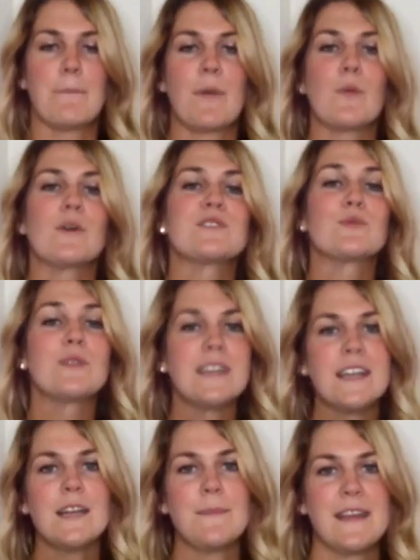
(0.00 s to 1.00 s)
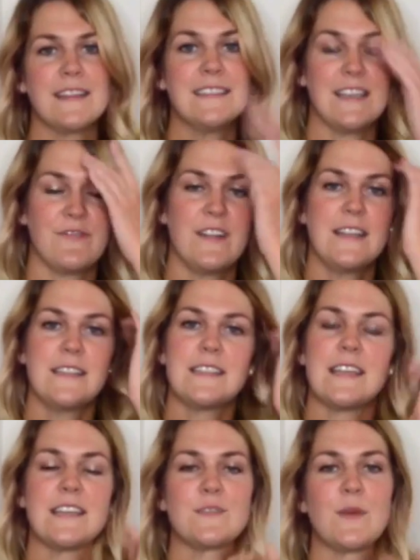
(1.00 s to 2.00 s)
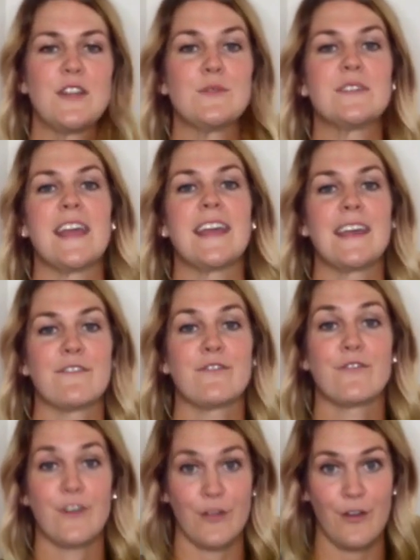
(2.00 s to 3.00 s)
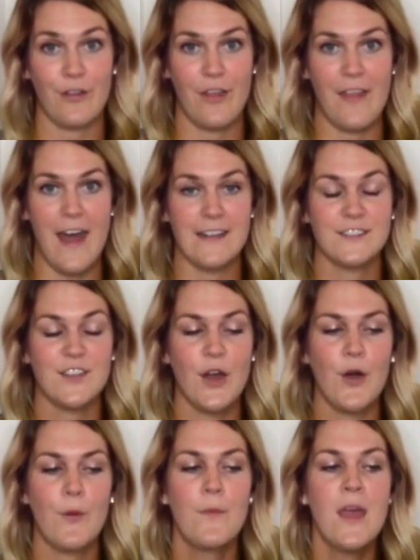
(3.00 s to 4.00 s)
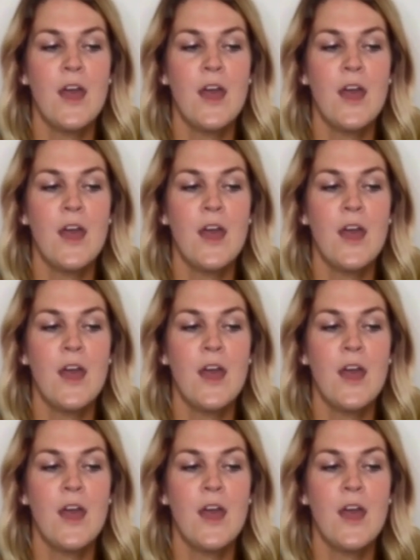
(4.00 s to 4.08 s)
But what's really going to make the difference is when you take it further than that. So